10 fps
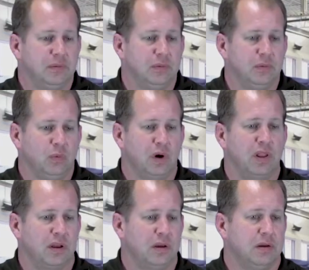One
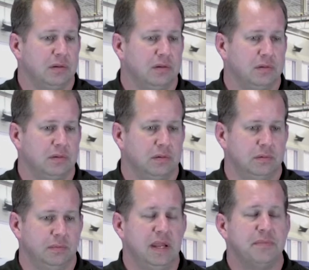of the
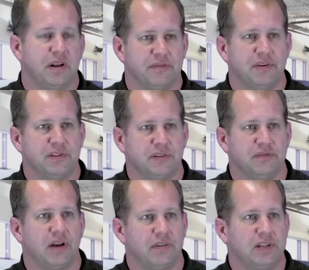main benefits of
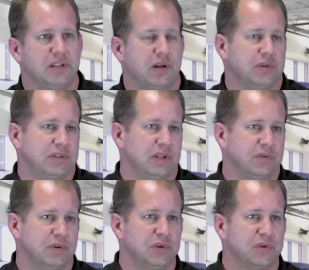valve gate sequencing is
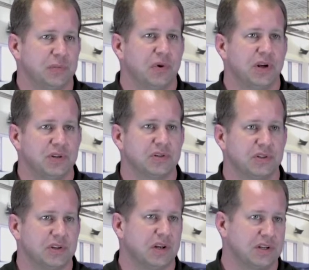reducing pressures
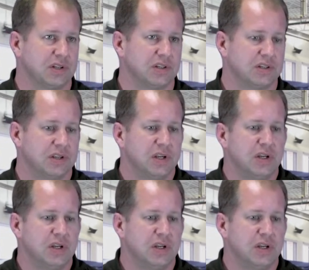and tonnages.